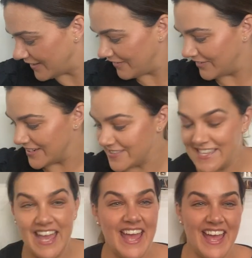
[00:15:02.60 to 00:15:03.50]
what it
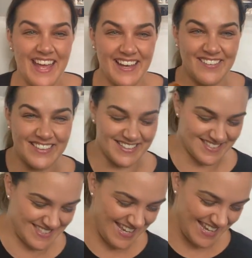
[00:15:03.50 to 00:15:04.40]
says, what it
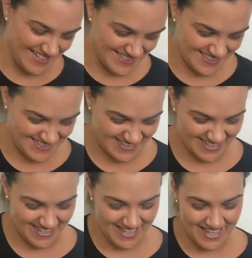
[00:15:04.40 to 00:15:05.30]
says
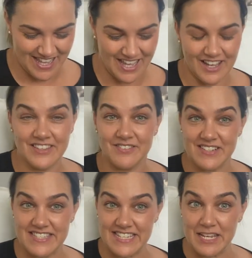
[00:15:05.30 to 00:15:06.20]
on the
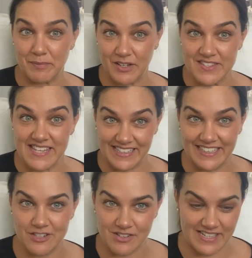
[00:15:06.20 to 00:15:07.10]
receipt, because they
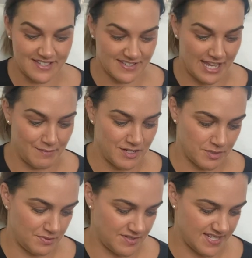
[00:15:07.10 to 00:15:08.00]
literally just came
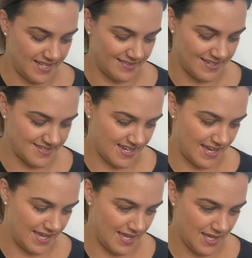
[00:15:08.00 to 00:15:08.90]
into boutique that
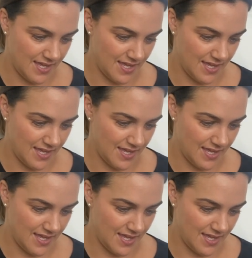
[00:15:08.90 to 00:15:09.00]
day.